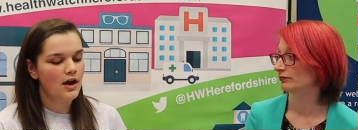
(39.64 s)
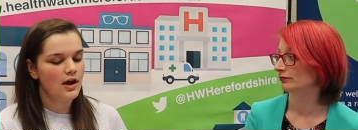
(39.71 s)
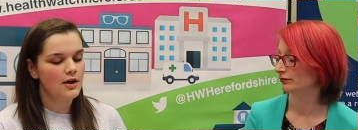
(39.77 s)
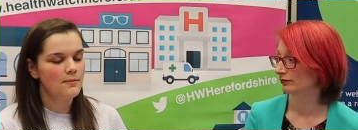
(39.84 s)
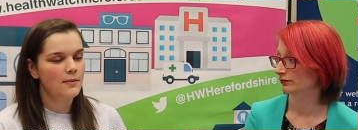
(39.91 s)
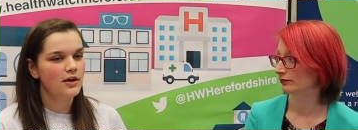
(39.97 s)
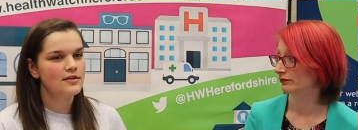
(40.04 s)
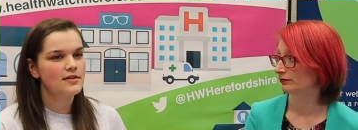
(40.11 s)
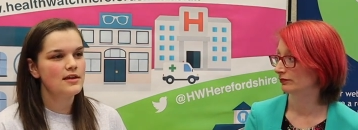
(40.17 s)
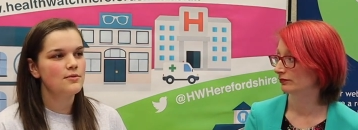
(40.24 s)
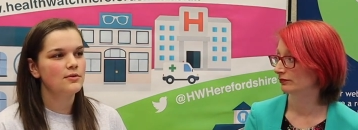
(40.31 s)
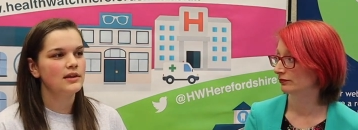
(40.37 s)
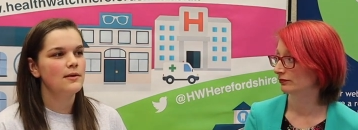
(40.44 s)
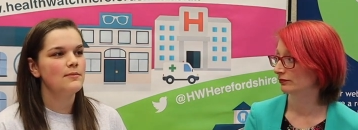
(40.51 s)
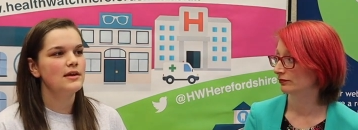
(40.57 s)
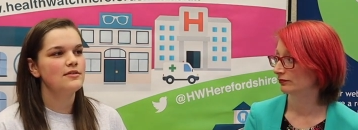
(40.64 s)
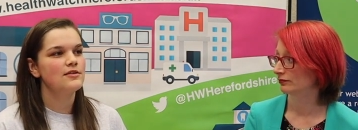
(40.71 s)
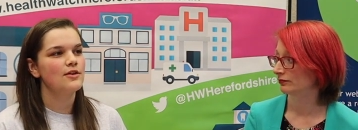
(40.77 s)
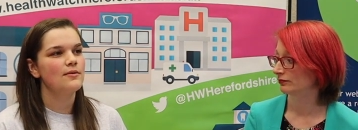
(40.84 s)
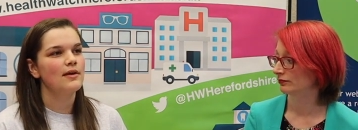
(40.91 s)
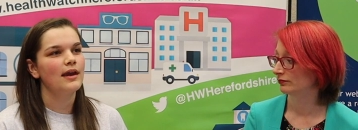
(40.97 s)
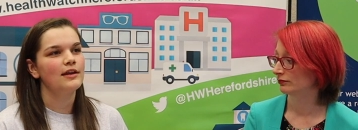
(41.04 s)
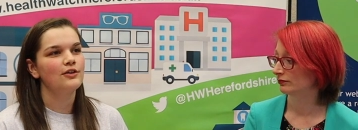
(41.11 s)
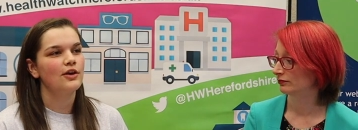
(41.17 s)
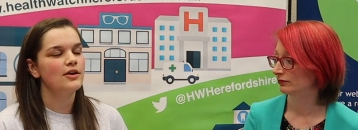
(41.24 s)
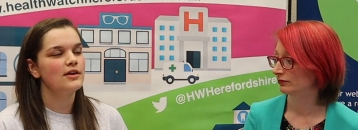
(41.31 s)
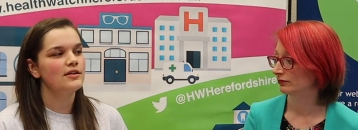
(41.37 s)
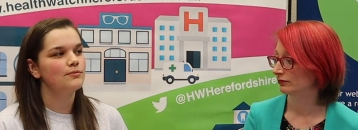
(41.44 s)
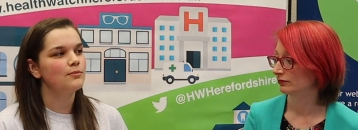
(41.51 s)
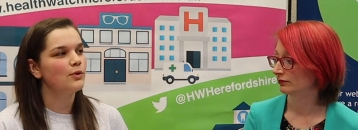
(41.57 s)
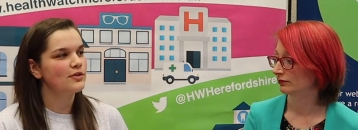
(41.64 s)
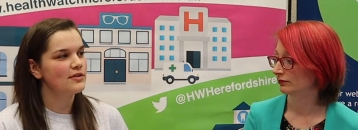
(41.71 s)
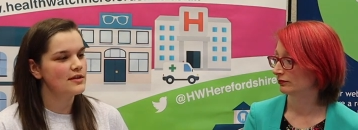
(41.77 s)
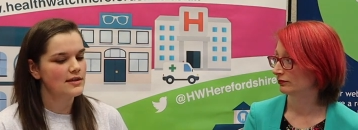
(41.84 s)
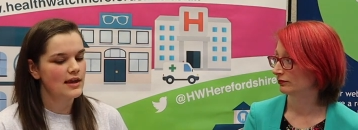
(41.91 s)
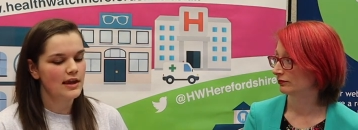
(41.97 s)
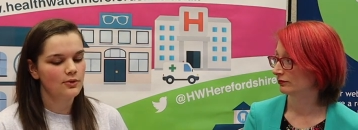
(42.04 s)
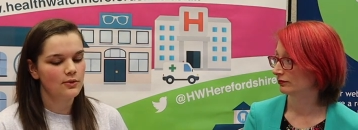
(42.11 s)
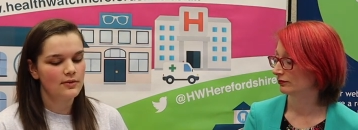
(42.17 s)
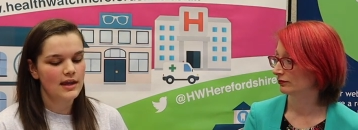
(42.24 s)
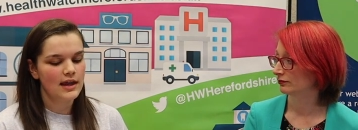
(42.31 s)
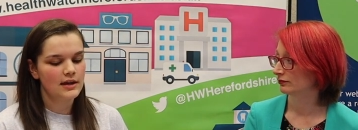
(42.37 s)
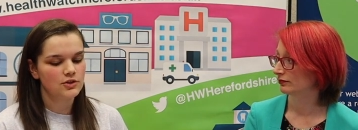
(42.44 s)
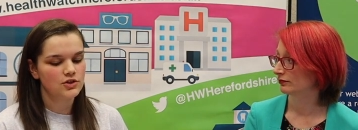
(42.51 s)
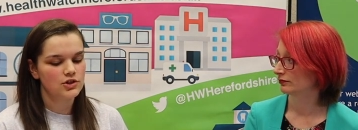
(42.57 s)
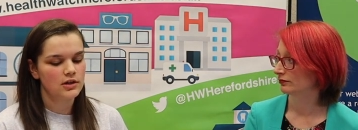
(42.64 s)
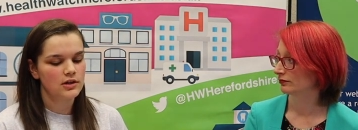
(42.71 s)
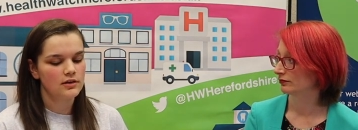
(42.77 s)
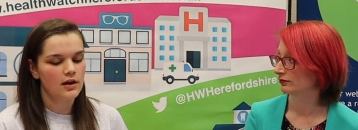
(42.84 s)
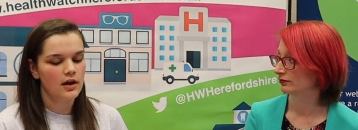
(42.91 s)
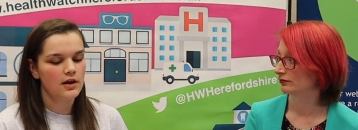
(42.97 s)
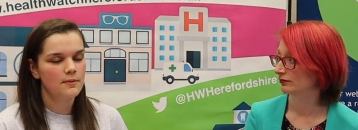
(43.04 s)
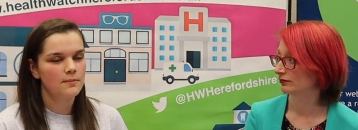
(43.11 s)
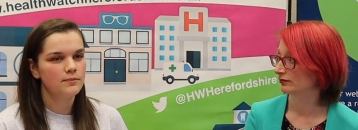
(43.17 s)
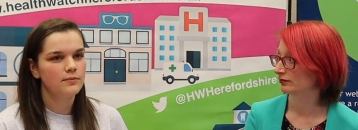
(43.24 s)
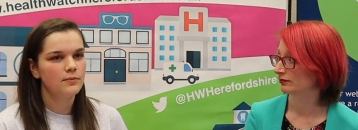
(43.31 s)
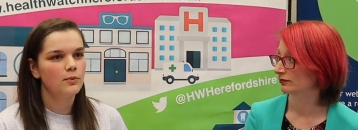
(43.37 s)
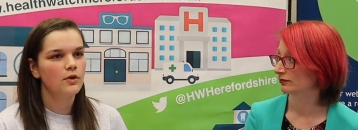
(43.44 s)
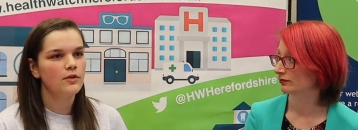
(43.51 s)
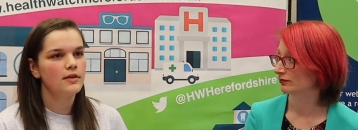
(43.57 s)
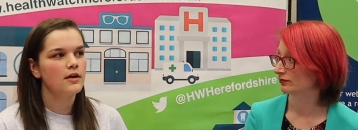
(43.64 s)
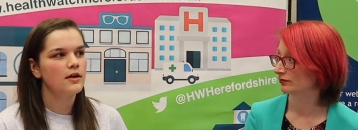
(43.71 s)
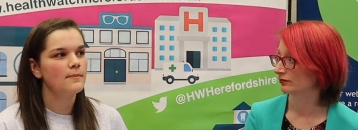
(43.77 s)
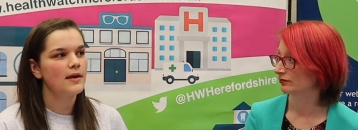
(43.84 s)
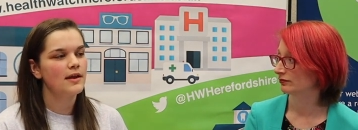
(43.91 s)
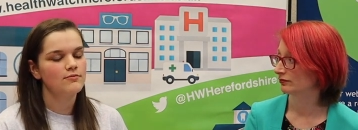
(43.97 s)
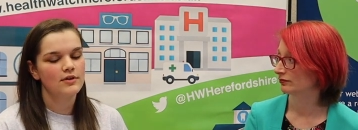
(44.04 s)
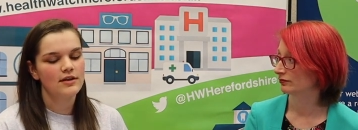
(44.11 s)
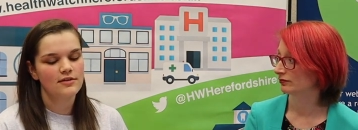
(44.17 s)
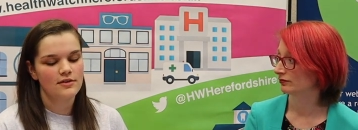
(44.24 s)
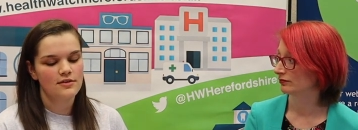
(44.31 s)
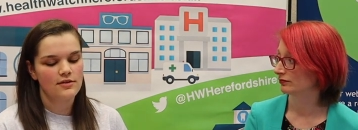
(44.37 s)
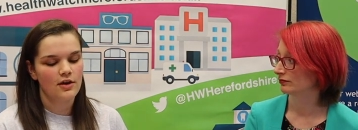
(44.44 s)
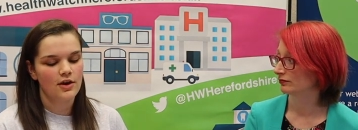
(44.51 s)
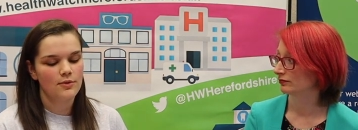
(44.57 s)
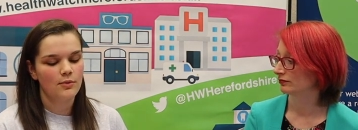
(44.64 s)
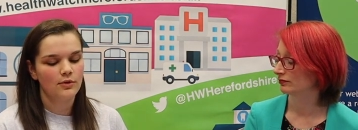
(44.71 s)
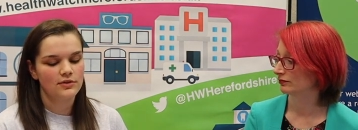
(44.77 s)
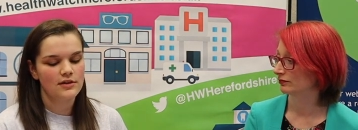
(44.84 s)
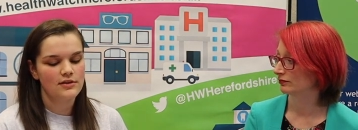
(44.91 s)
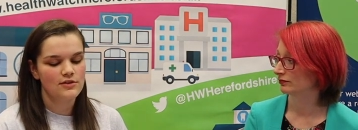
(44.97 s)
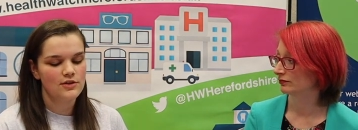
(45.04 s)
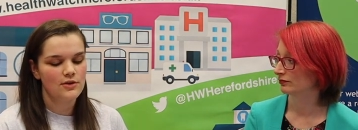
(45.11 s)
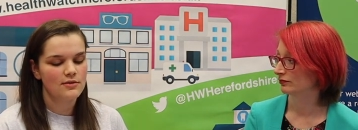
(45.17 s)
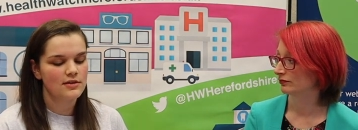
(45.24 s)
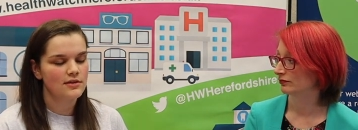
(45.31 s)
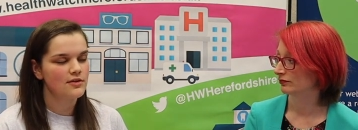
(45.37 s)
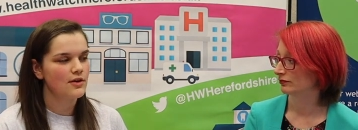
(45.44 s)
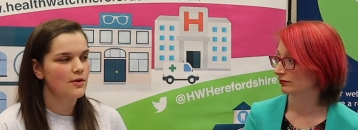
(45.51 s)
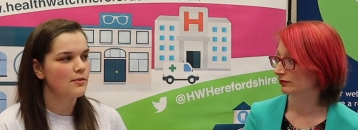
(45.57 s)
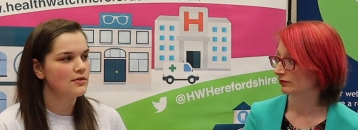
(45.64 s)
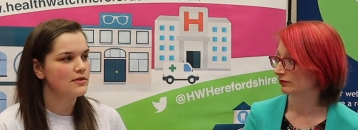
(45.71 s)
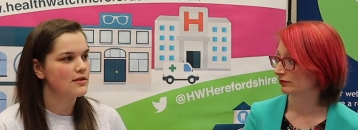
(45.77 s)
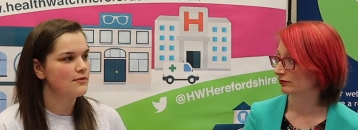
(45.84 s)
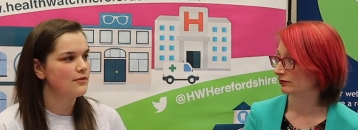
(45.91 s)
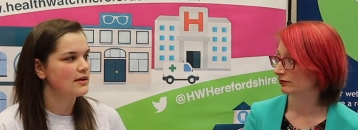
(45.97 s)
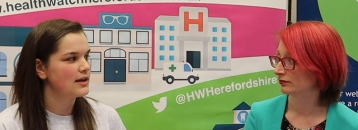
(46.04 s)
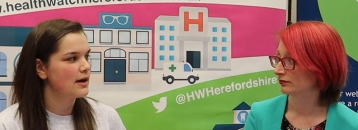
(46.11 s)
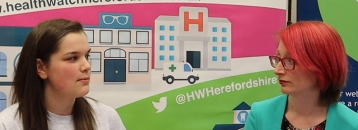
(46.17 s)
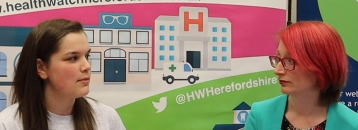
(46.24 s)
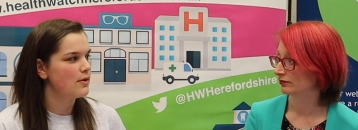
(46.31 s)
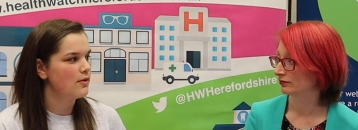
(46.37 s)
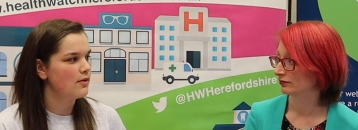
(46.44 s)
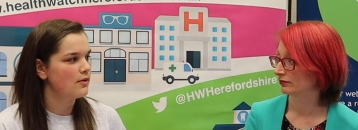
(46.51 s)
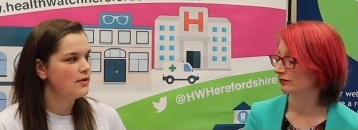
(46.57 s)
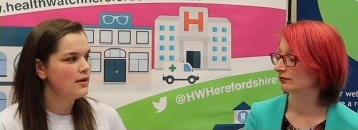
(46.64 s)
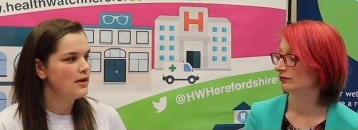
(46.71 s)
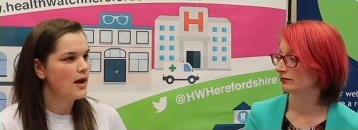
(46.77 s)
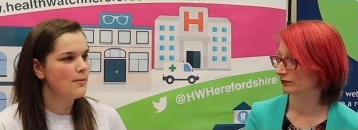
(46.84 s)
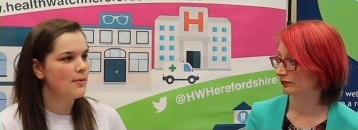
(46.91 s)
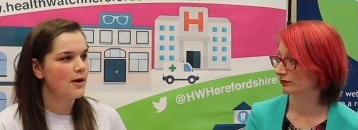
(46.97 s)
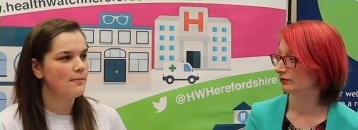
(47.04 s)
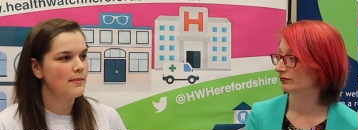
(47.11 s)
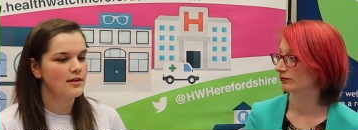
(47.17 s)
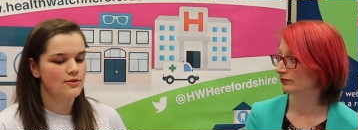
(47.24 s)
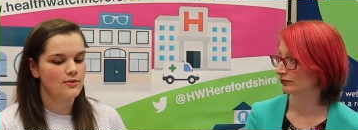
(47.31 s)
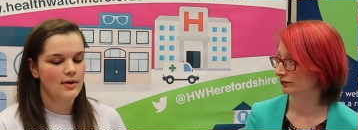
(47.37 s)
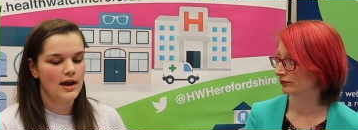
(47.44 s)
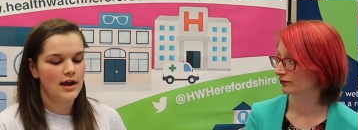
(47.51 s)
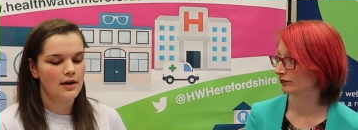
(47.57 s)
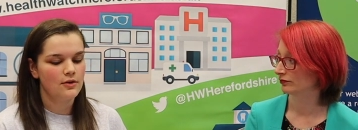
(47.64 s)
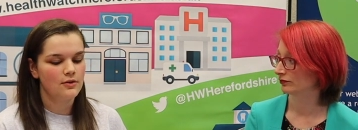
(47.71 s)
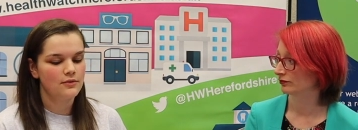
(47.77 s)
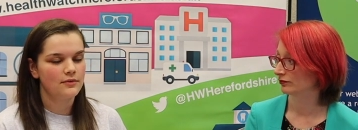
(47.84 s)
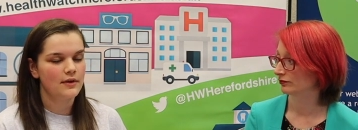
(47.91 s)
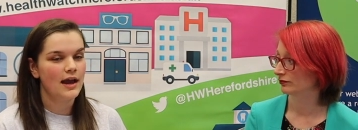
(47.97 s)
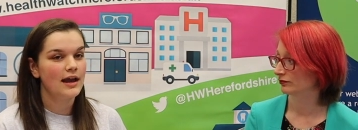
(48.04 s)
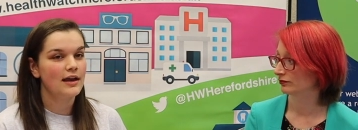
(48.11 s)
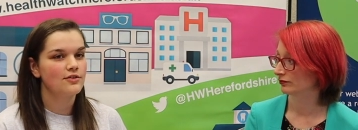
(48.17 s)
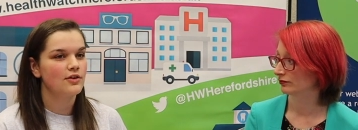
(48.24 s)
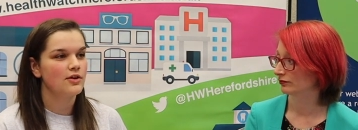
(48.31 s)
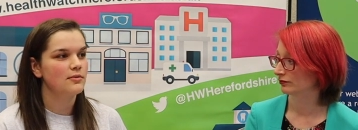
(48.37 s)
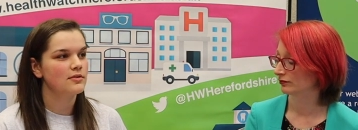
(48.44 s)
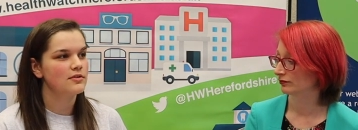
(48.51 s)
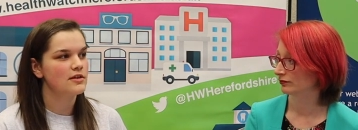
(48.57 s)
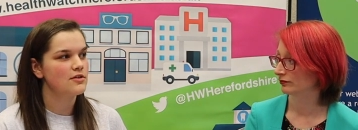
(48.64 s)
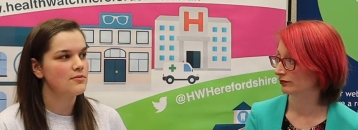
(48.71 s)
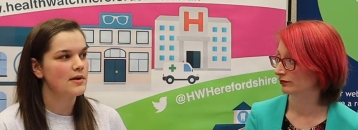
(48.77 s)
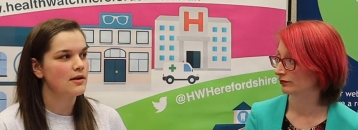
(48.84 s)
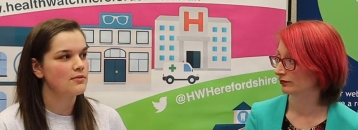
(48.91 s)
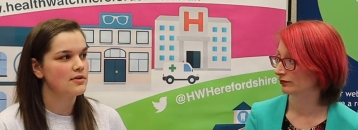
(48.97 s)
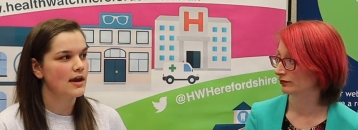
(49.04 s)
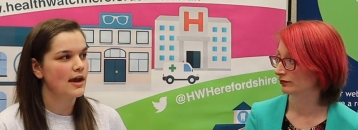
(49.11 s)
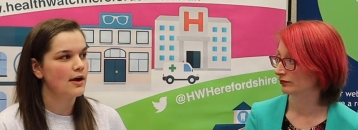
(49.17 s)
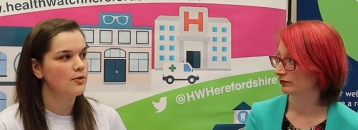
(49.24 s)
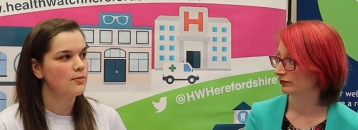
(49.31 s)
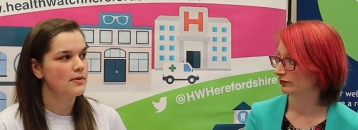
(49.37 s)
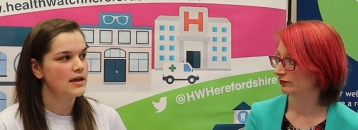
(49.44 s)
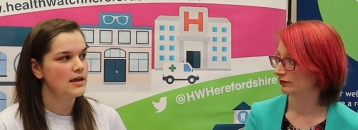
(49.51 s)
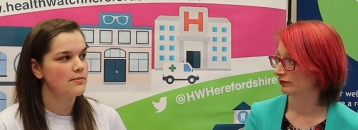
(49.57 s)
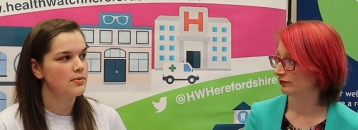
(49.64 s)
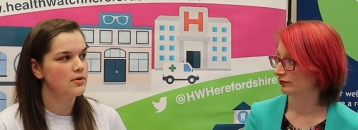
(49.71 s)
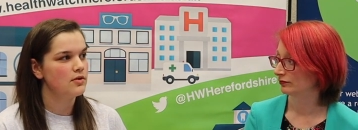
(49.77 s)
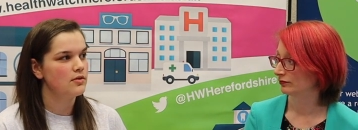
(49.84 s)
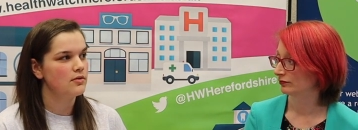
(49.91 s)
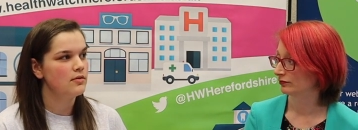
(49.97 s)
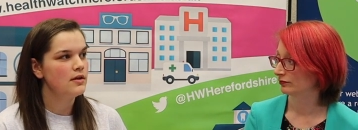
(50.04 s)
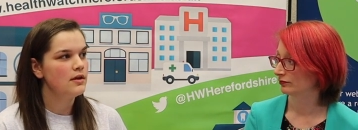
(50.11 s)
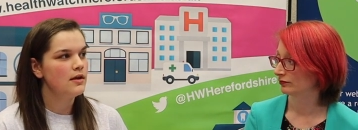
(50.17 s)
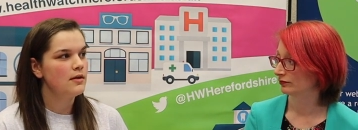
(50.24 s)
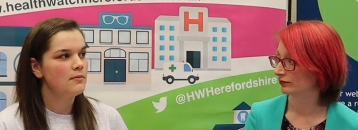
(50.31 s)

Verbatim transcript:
Speaker 1: Um, I'd seen what they'd been doing and I wanted to get in on the action. Um, one of the main reasons that I wanted to do it is because I wanted to find out more about mental health and I wanted to be able to help people